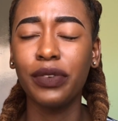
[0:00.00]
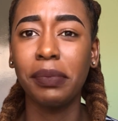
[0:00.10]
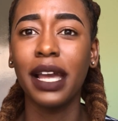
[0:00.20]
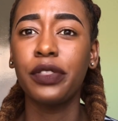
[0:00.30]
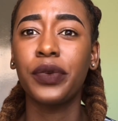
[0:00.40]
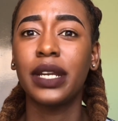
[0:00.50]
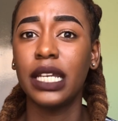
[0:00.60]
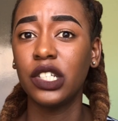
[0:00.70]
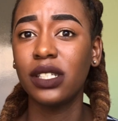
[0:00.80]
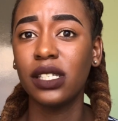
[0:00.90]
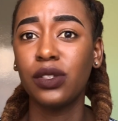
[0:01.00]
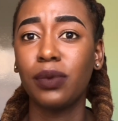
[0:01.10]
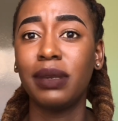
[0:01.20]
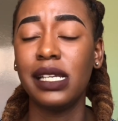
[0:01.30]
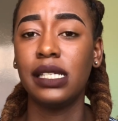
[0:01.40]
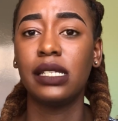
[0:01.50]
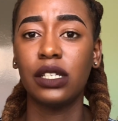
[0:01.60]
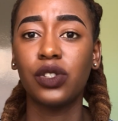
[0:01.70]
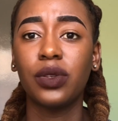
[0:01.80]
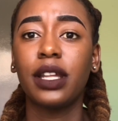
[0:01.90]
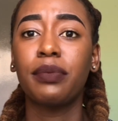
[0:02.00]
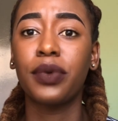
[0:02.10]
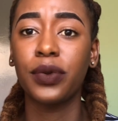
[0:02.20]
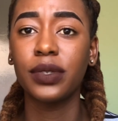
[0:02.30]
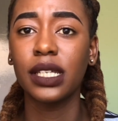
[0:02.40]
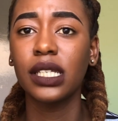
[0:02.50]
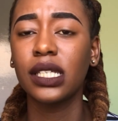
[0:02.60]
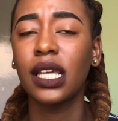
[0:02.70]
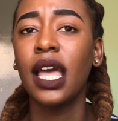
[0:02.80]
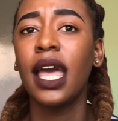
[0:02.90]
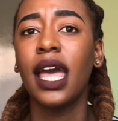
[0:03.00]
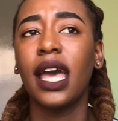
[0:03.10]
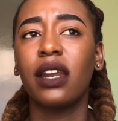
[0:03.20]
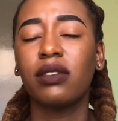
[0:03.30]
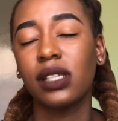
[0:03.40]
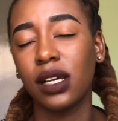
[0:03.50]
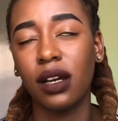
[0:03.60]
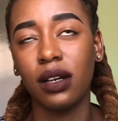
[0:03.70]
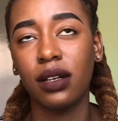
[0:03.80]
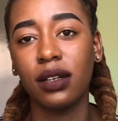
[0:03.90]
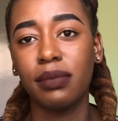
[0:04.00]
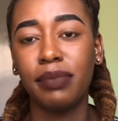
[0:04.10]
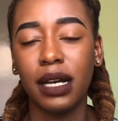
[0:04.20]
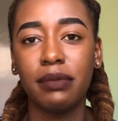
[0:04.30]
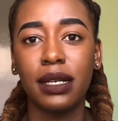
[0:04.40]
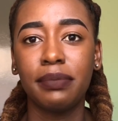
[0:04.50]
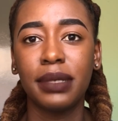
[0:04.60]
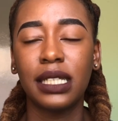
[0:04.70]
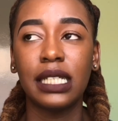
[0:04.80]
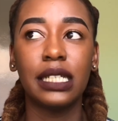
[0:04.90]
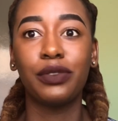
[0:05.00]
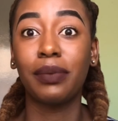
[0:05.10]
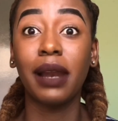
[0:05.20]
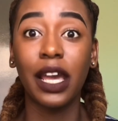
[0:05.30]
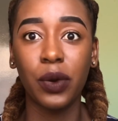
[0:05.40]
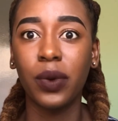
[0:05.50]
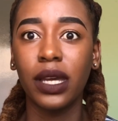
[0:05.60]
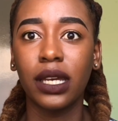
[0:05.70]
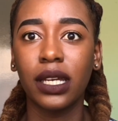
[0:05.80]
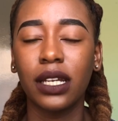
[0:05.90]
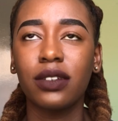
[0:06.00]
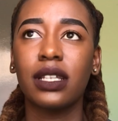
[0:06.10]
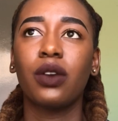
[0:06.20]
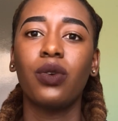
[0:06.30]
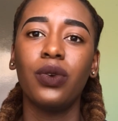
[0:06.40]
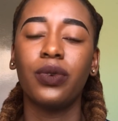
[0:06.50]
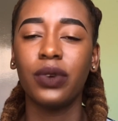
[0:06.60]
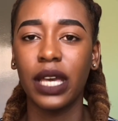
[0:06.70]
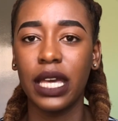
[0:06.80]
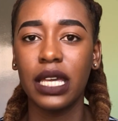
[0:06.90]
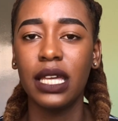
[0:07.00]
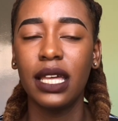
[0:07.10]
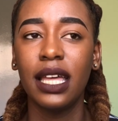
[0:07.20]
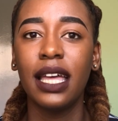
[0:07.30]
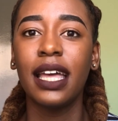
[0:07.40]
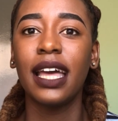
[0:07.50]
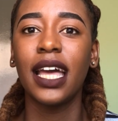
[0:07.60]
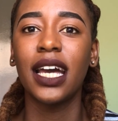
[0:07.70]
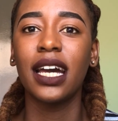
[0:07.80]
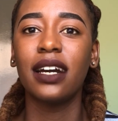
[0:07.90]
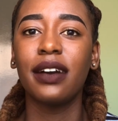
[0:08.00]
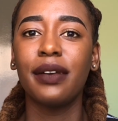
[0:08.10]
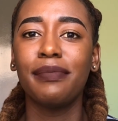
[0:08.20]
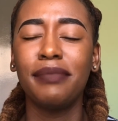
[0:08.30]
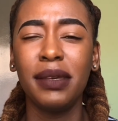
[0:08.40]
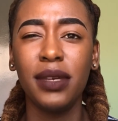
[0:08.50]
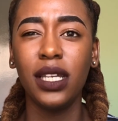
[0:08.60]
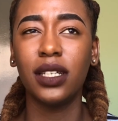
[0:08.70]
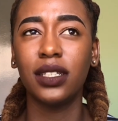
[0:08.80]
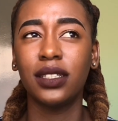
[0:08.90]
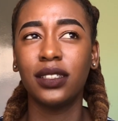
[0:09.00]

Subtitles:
applied through an agency, so please stick to that process. And I was like, ah, bummer. But they did reply quick, and I was like, oh, okay. Maybe